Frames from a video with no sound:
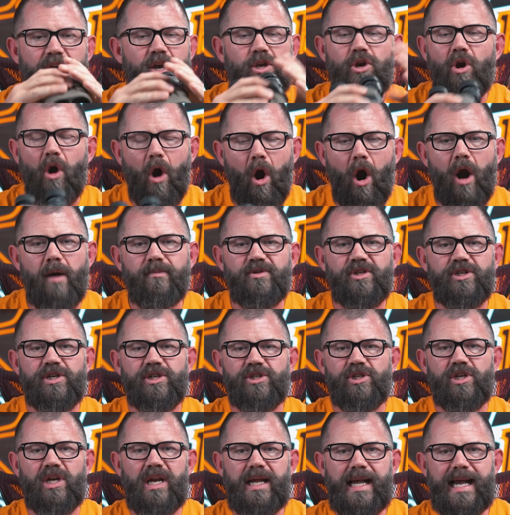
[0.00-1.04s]
Your arms are
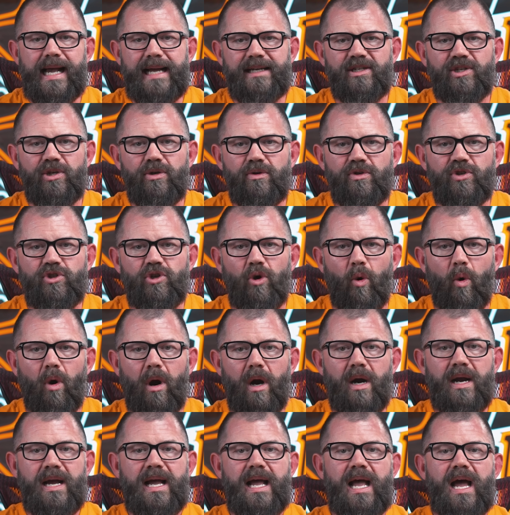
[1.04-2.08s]
just gonna get too
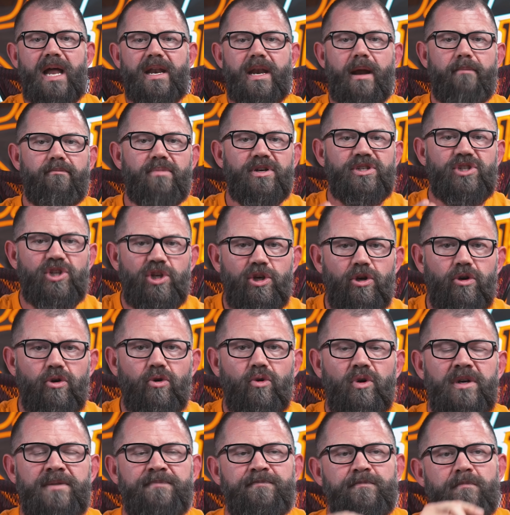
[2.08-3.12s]
sore. Number
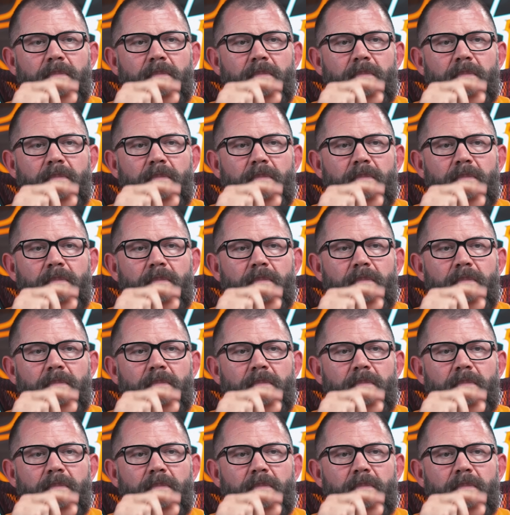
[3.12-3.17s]
2,